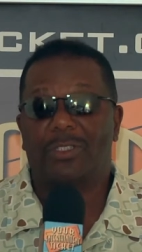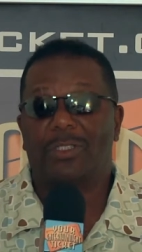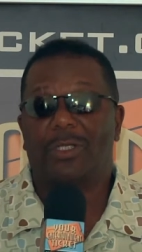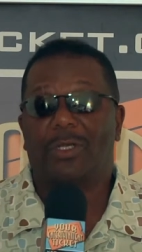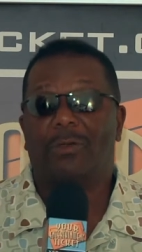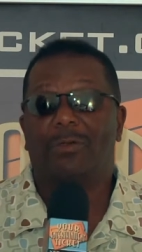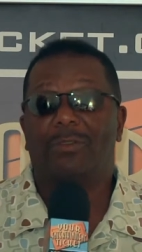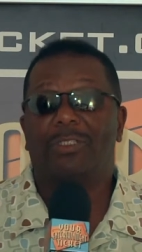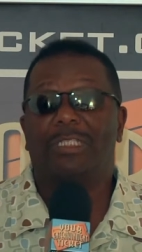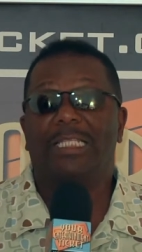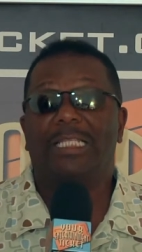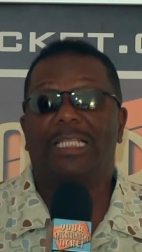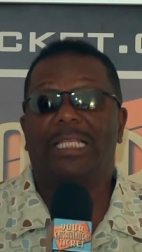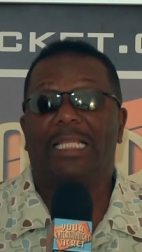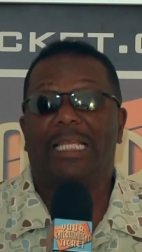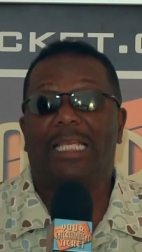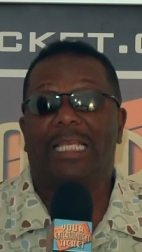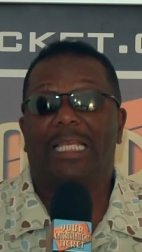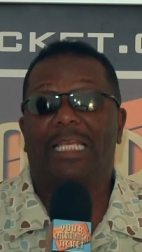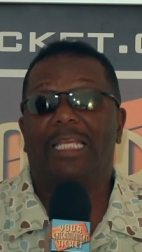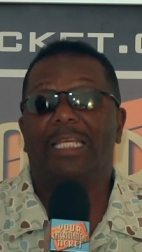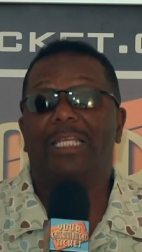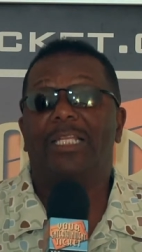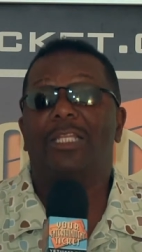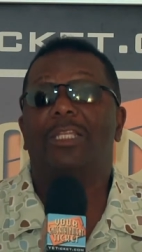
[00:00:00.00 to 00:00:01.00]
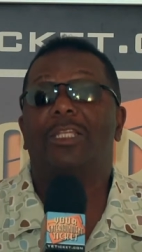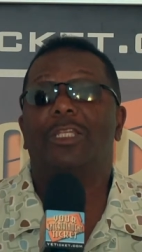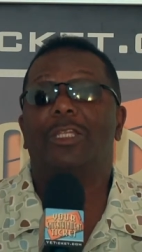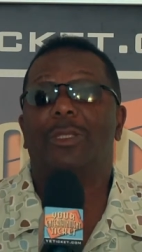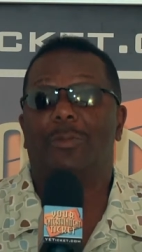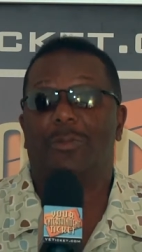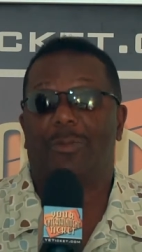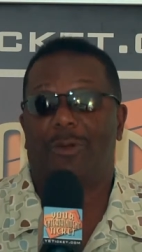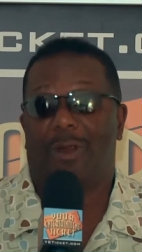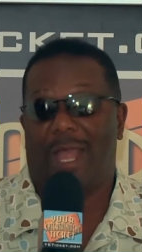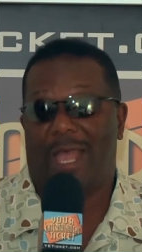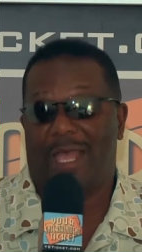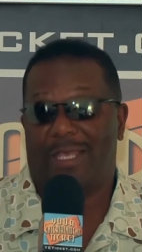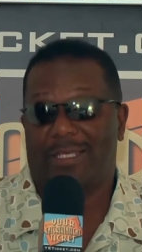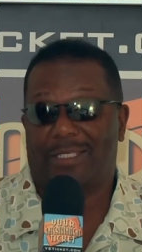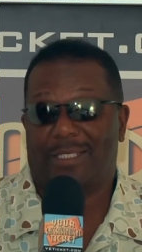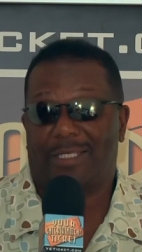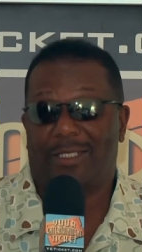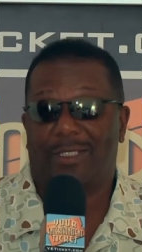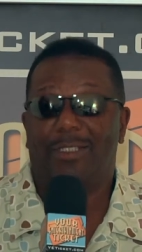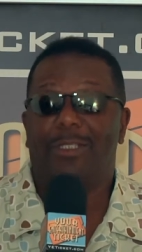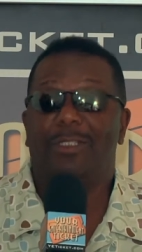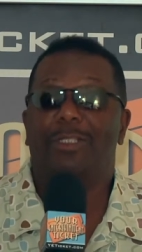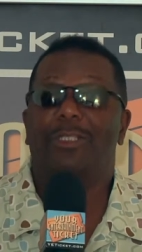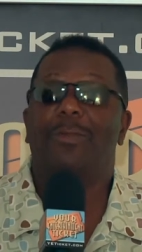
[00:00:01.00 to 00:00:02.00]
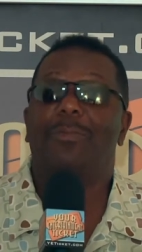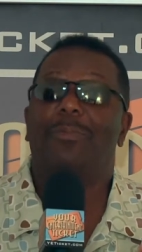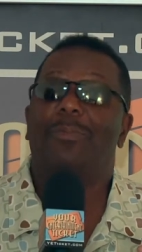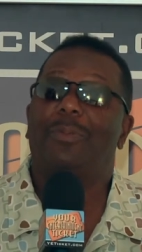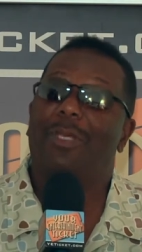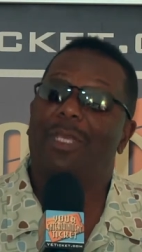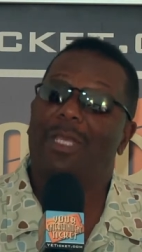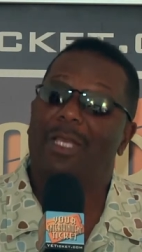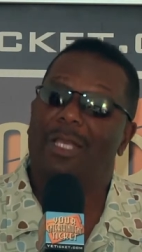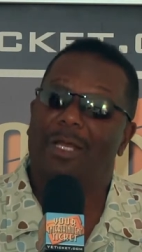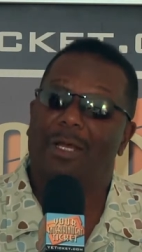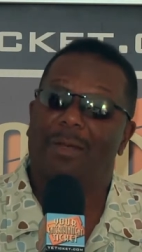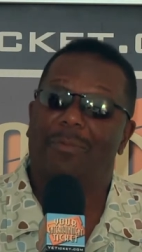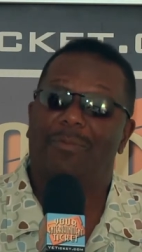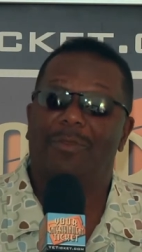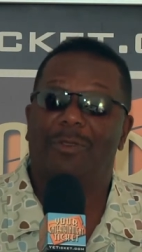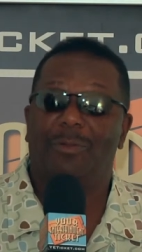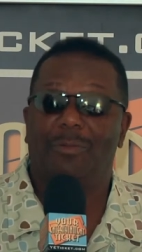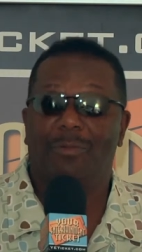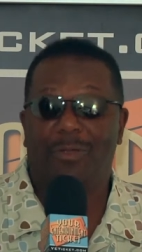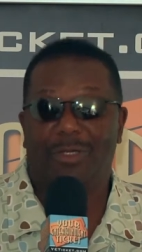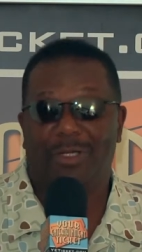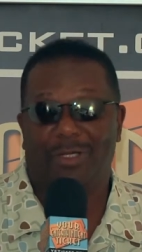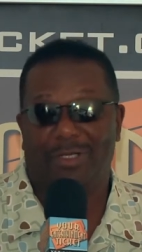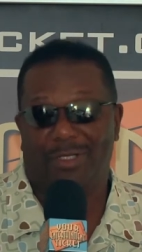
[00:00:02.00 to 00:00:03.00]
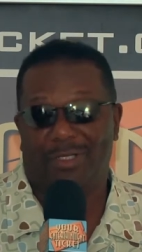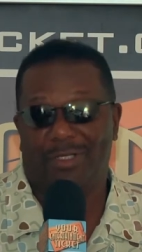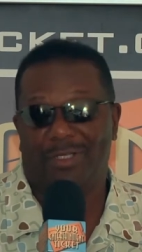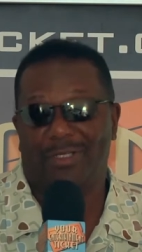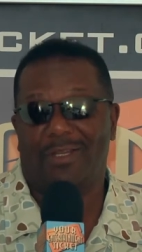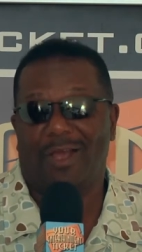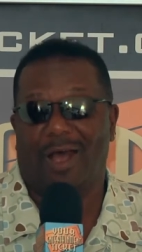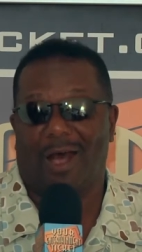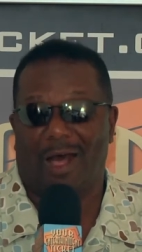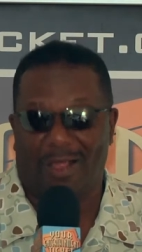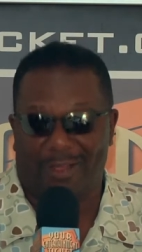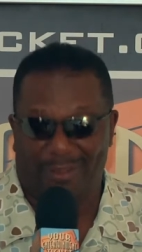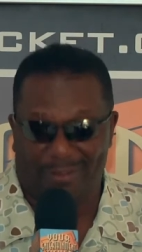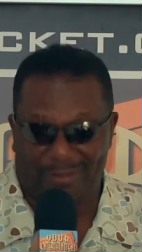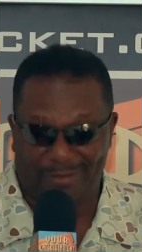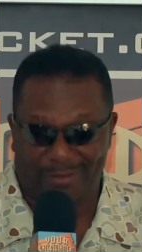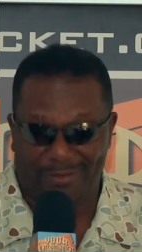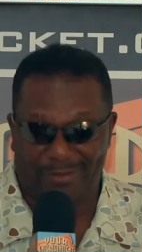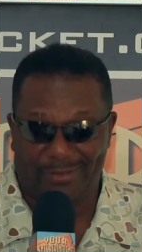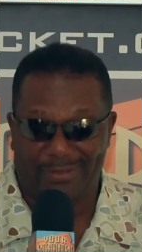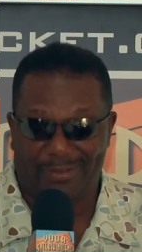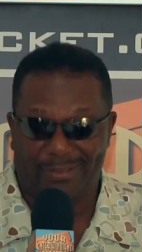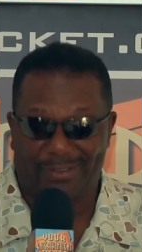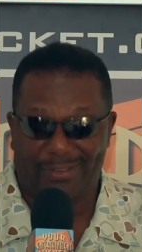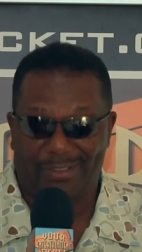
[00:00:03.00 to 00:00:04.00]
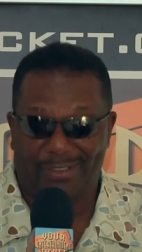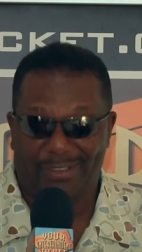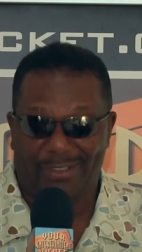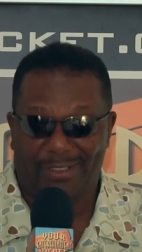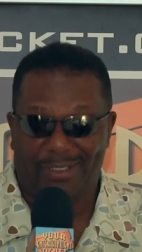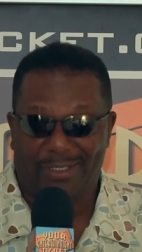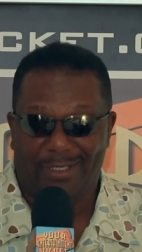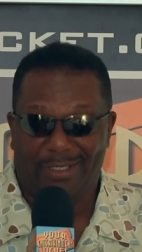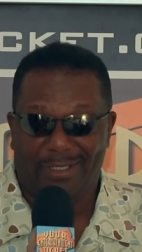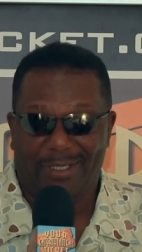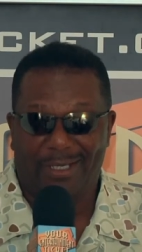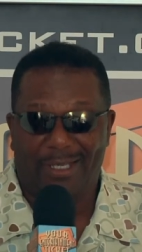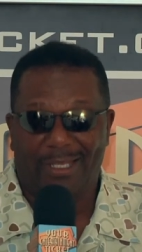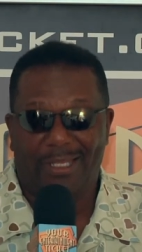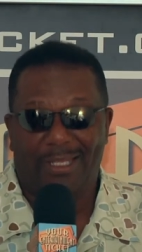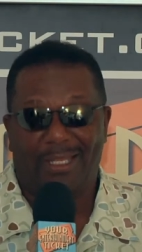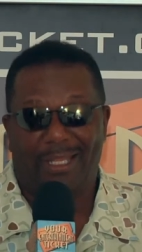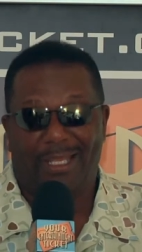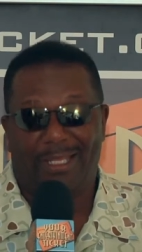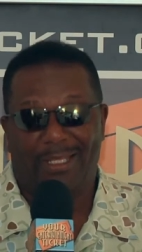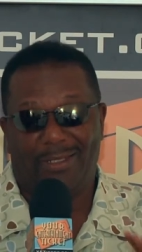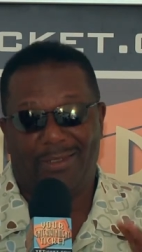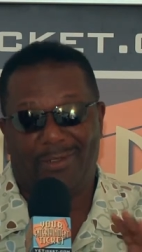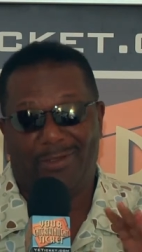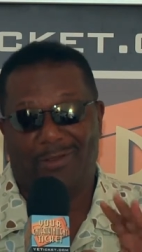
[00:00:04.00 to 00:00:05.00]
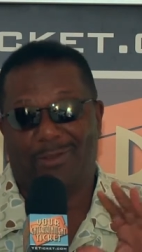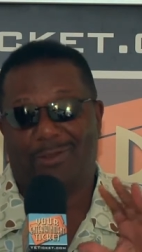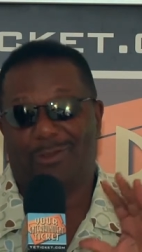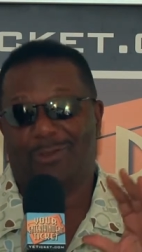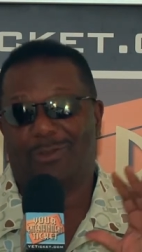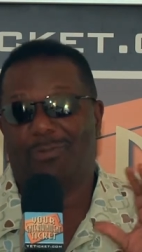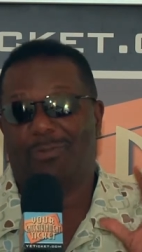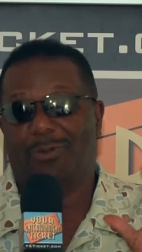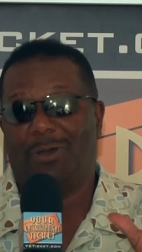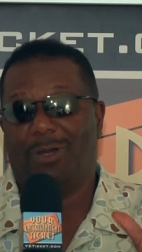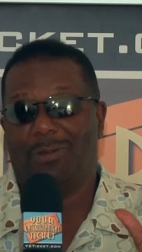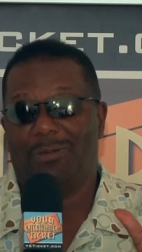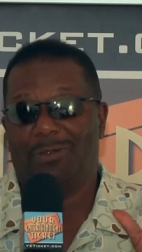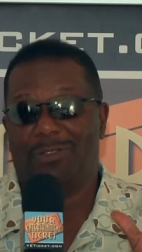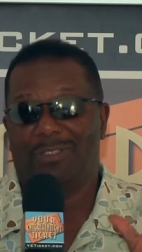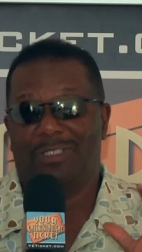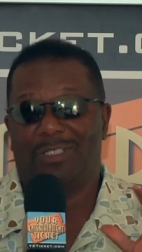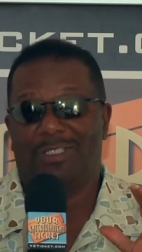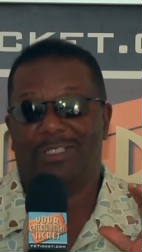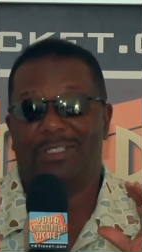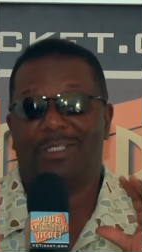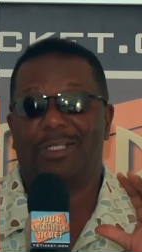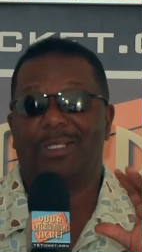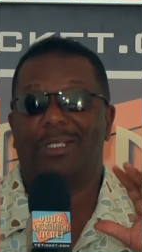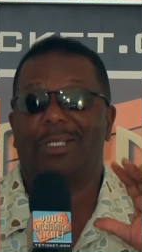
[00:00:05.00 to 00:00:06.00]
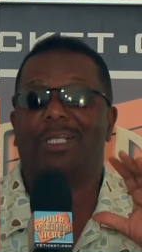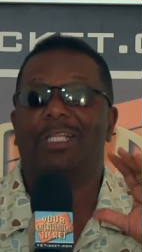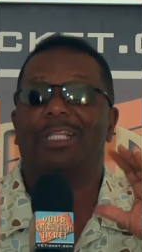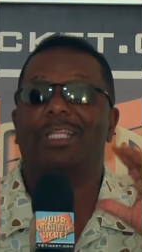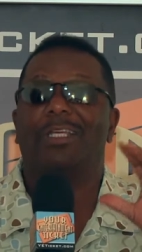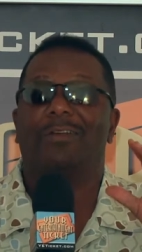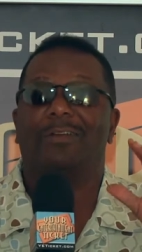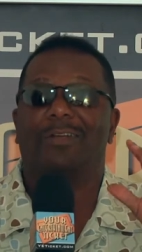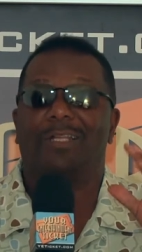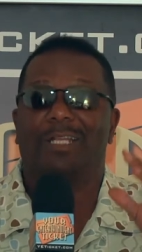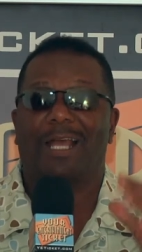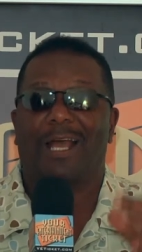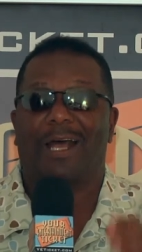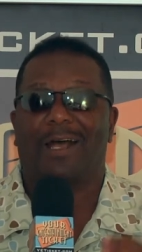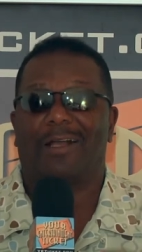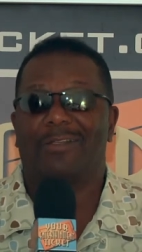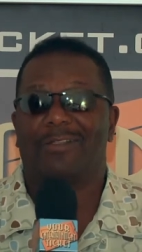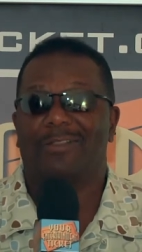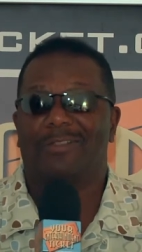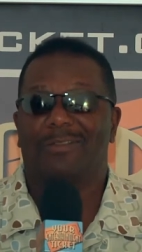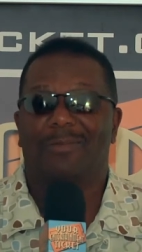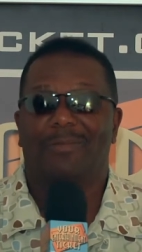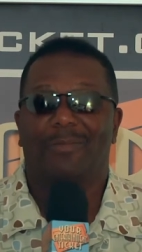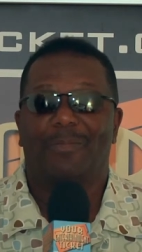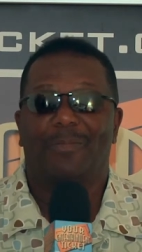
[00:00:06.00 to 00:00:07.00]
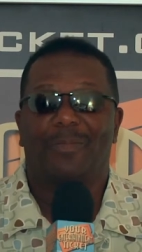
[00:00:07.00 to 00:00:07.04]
to go to Lincoln, Nebraska to pick up the $1 million. Now, you know those publishing clearinghouse